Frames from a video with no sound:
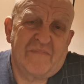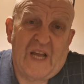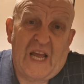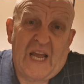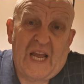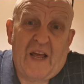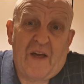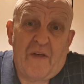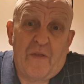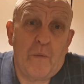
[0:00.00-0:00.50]

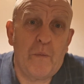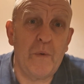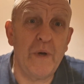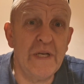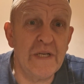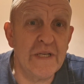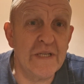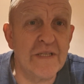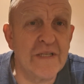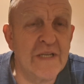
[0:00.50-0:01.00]
out of the
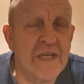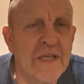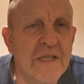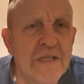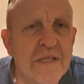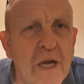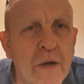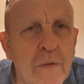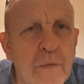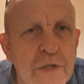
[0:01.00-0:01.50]
wind, isn't it?
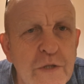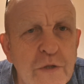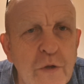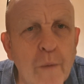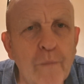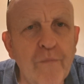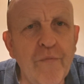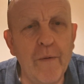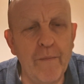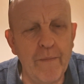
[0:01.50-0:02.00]
So it's not
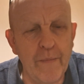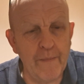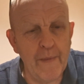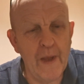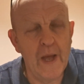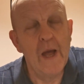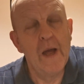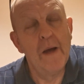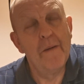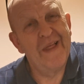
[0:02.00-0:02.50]
a problem.
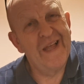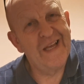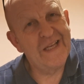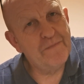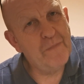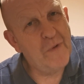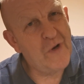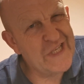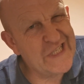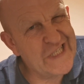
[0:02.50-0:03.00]
That's
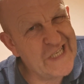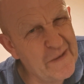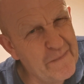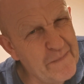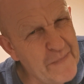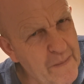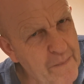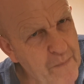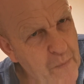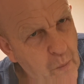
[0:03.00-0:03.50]
my
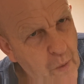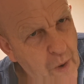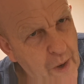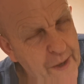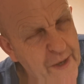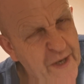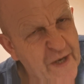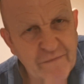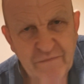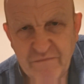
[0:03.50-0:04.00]
tip number
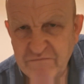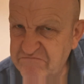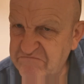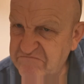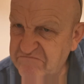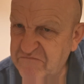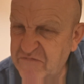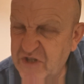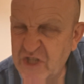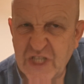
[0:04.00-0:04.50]
1.
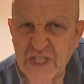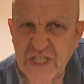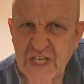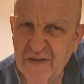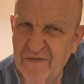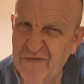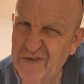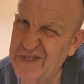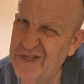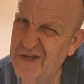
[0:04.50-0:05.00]
Just
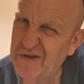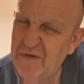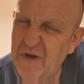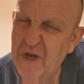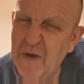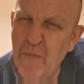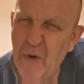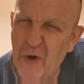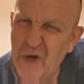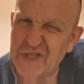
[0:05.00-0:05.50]
save yourself.
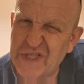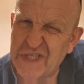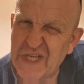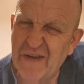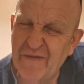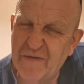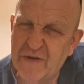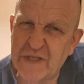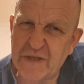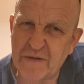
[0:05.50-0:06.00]
It might
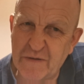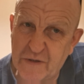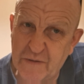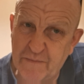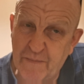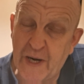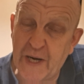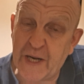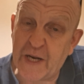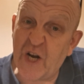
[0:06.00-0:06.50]
save you some
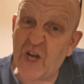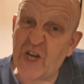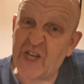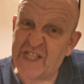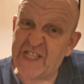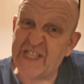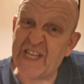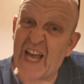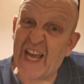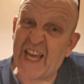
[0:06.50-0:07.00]
money. Like I
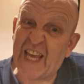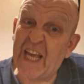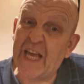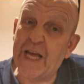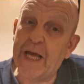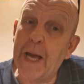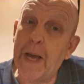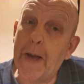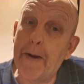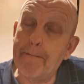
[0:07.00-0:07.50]
say,
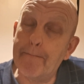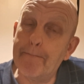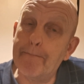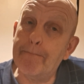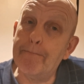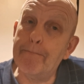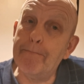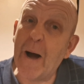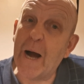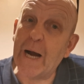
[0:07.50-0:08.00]

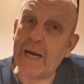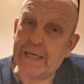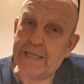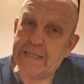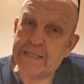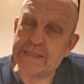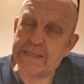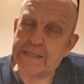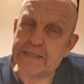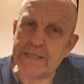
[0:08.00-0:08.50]

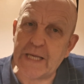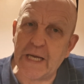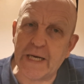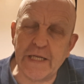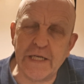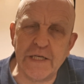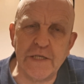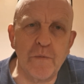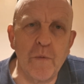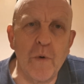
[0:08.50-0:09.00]
Muggins has done
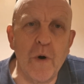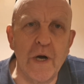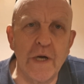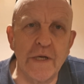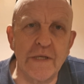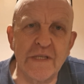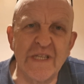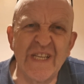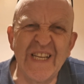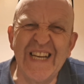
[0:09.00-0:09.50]
it
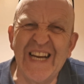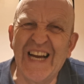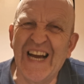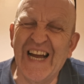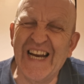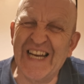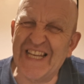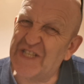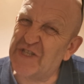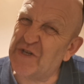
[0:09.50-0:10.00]
twice
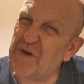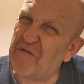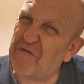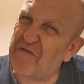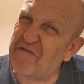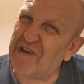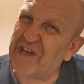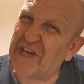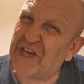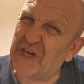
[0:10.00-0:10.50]
and it's not
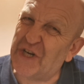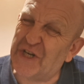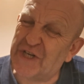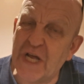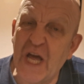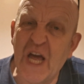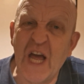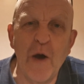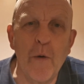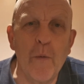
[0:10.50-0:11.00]
very good.
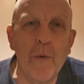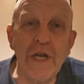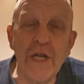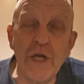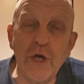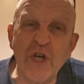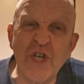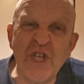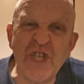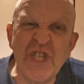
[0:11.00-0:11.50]
When
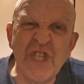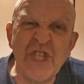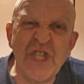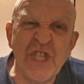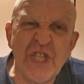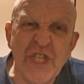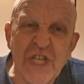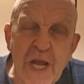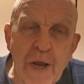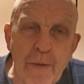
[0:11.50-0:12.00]
you've got
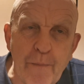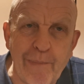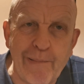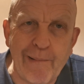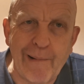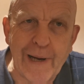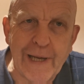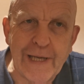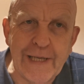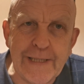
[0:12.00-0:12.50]
shit
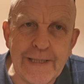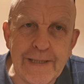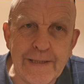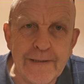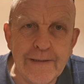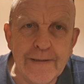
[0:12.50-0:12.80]
braid,